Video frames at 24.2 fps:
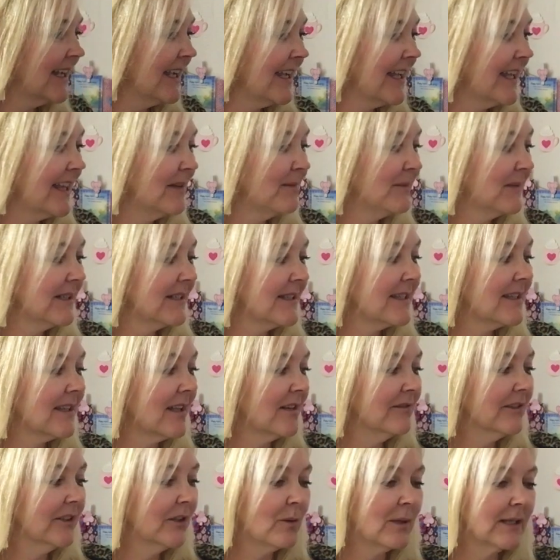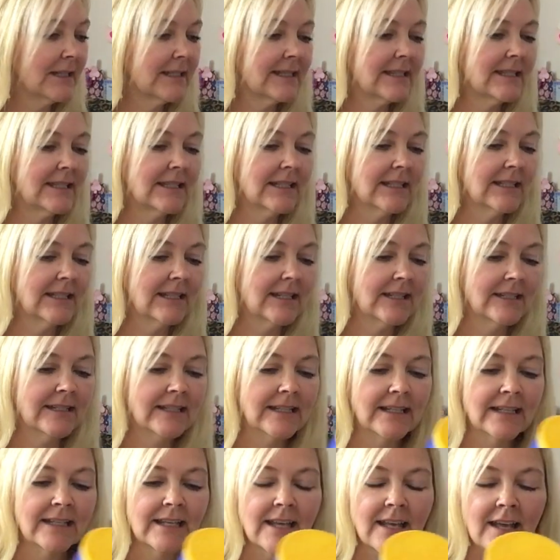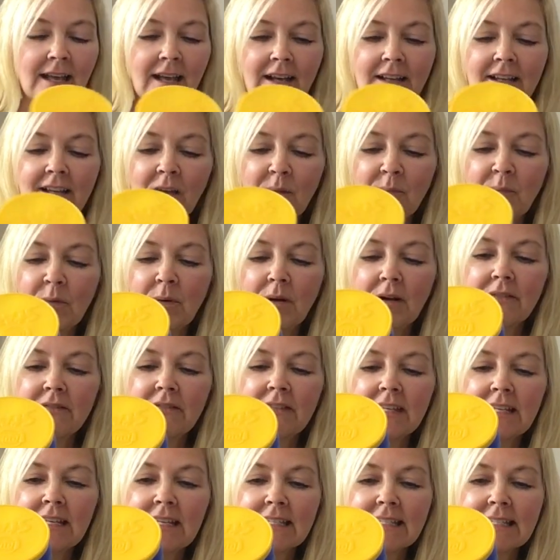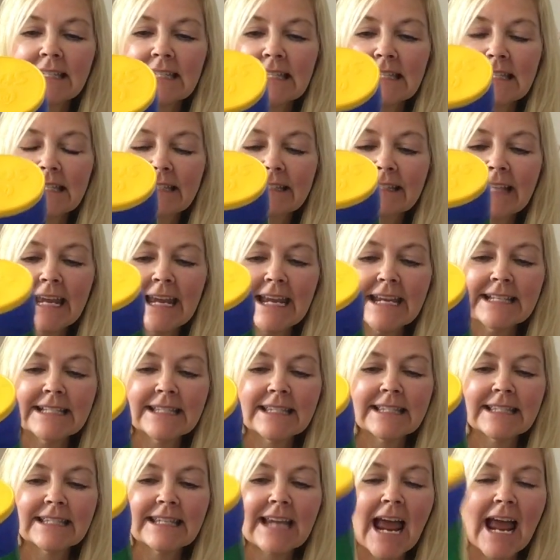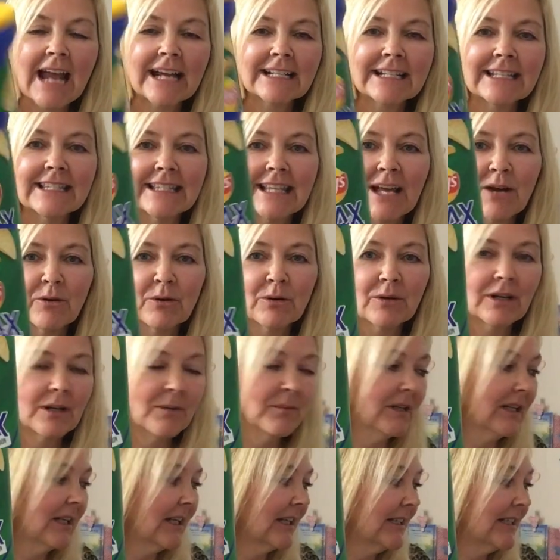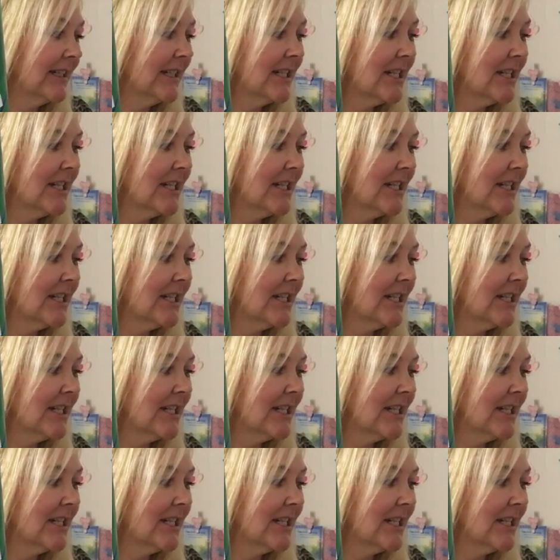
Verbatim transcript: And then my son requested a couple of these Lay's Stacked Sour Cream and Onion